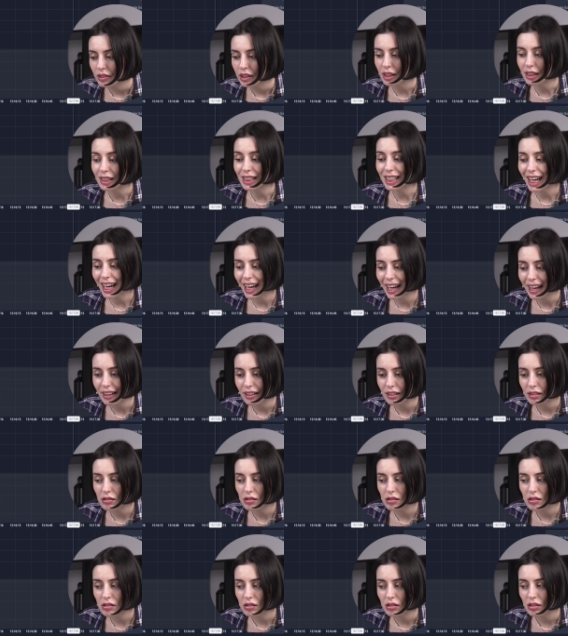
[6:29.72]
the
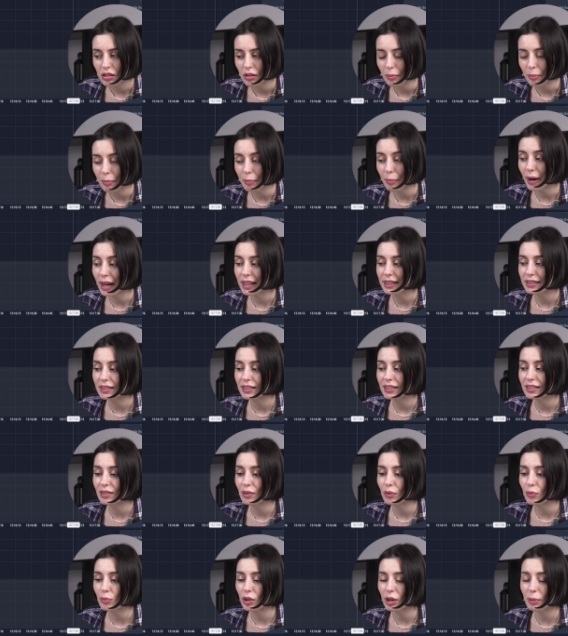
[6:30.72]
lines but
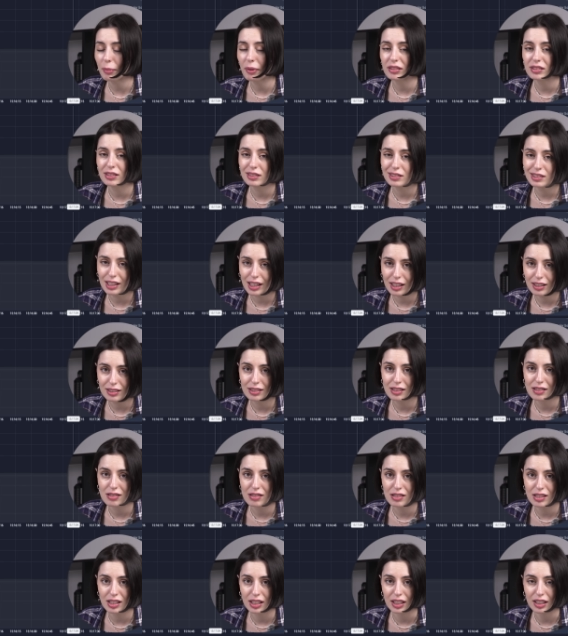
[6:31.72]
what about the
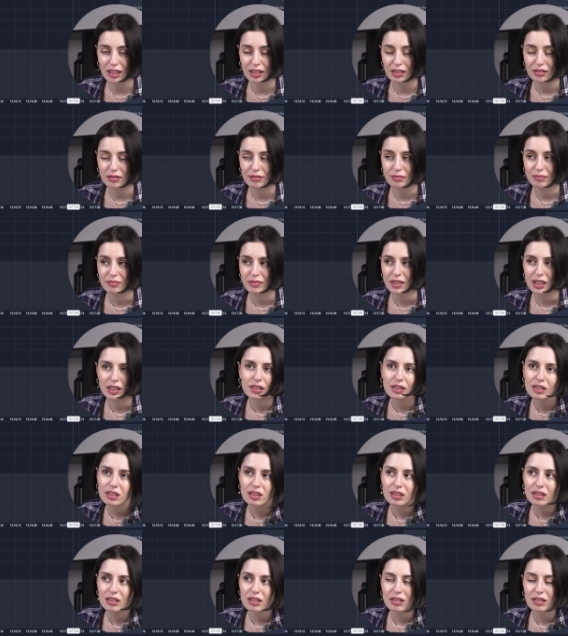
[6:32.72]
tendency
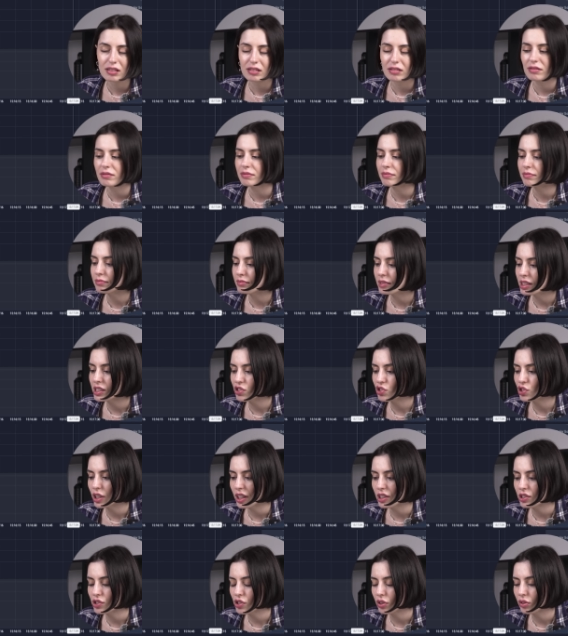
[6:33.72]
this
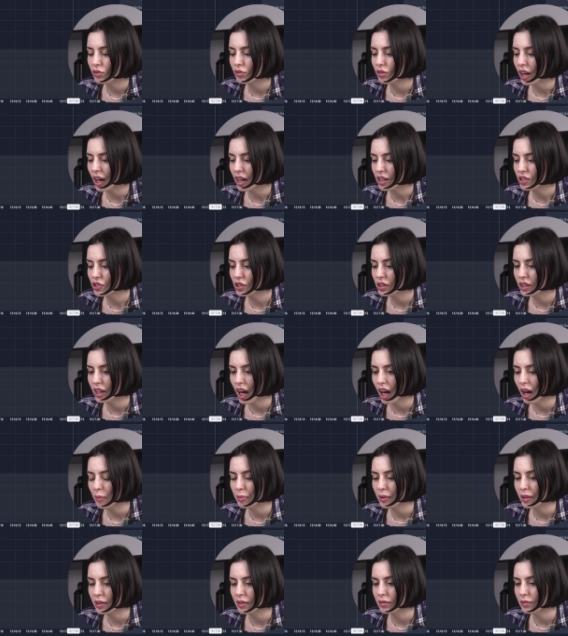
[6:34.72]
changing could actually
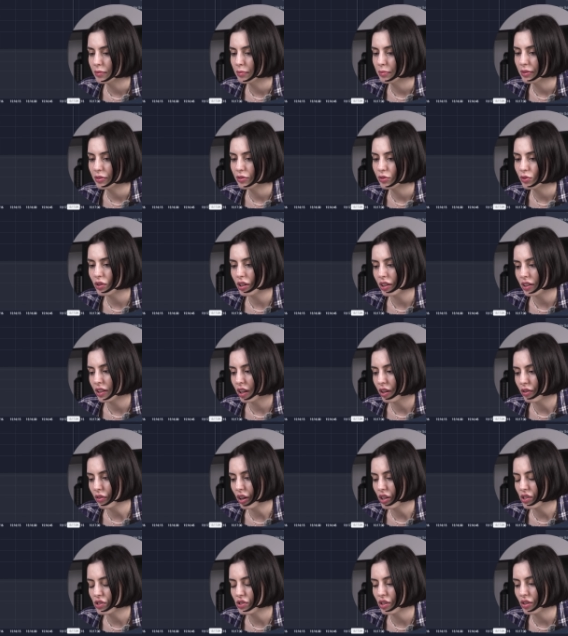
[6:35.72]
happen before the
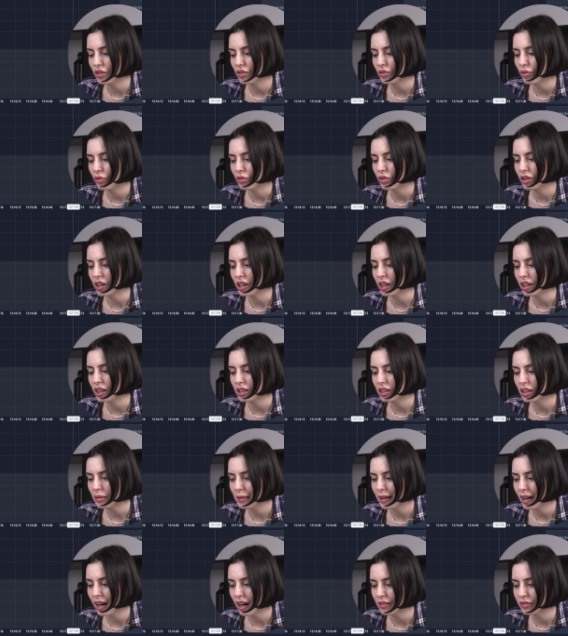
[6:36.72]
crossing or a
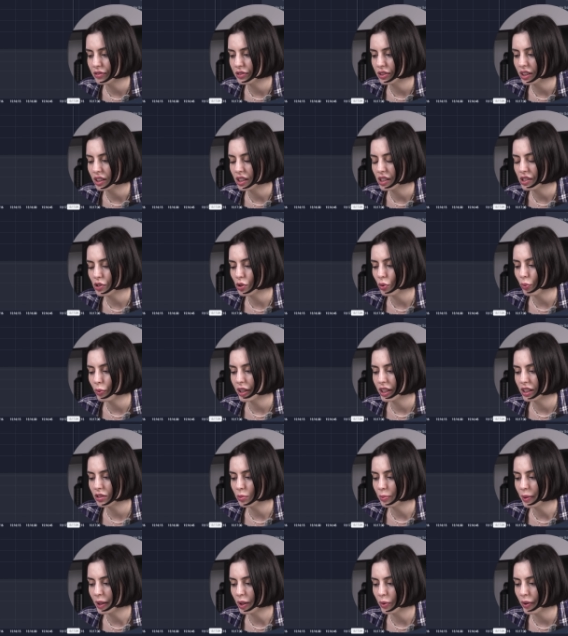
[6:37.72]
little bit after so we
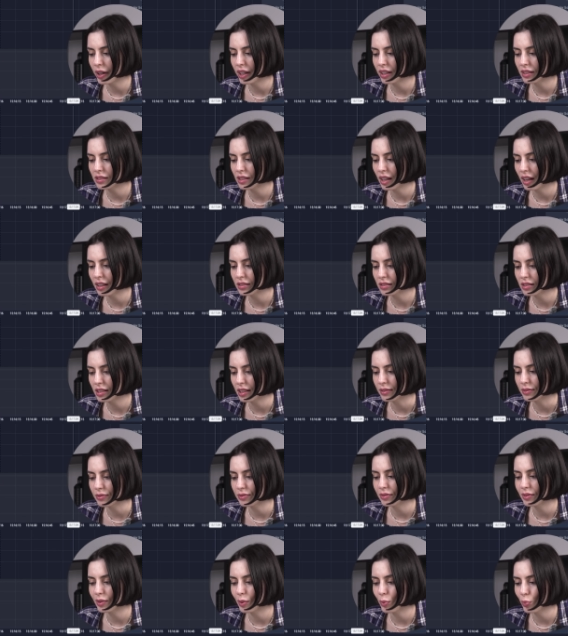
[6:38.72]
need to be quite attentive
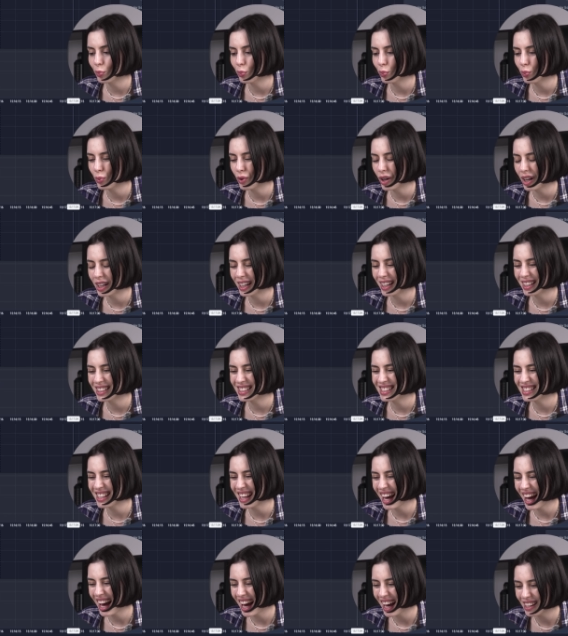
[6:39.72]
what
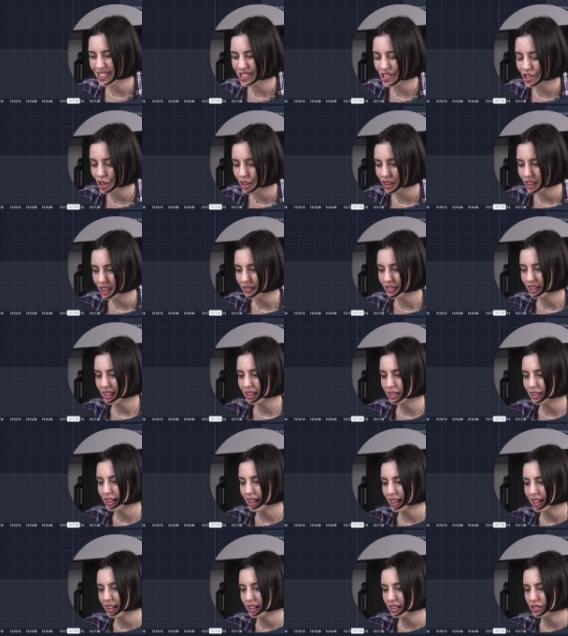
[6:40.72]
it's actually
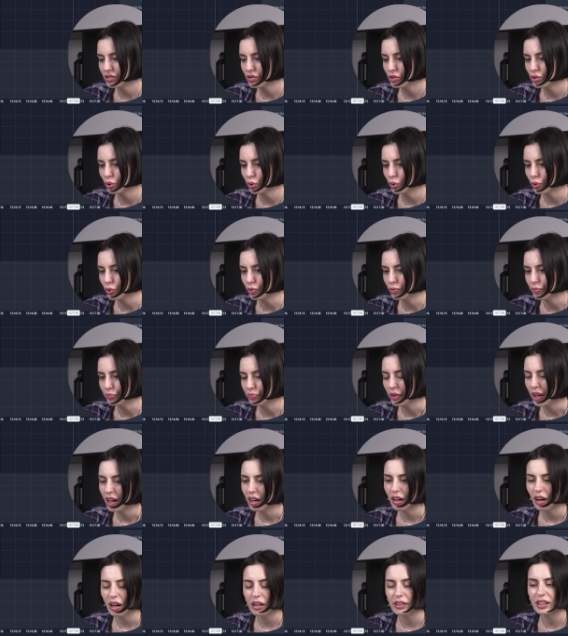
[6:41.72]
related to
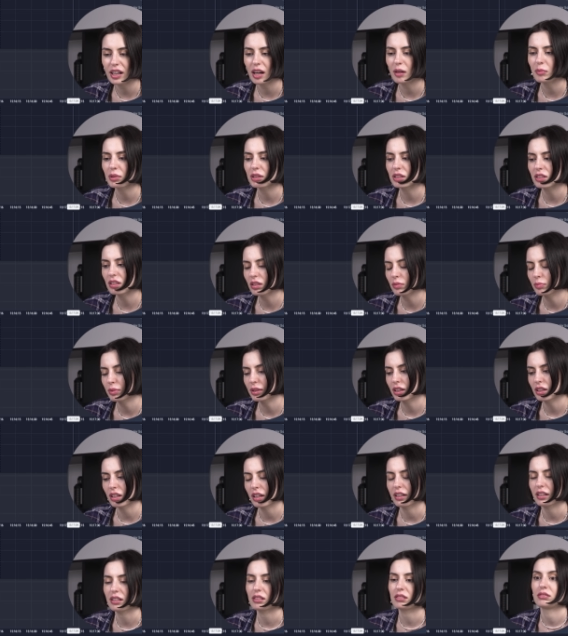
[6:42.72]
i am a little bit
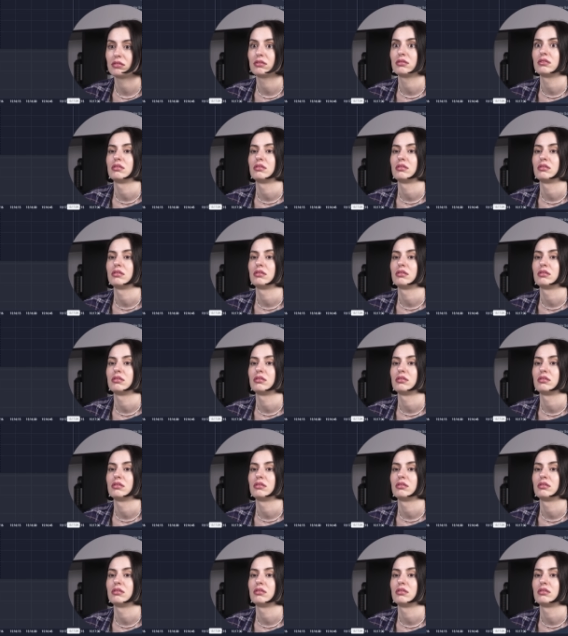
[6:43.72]
like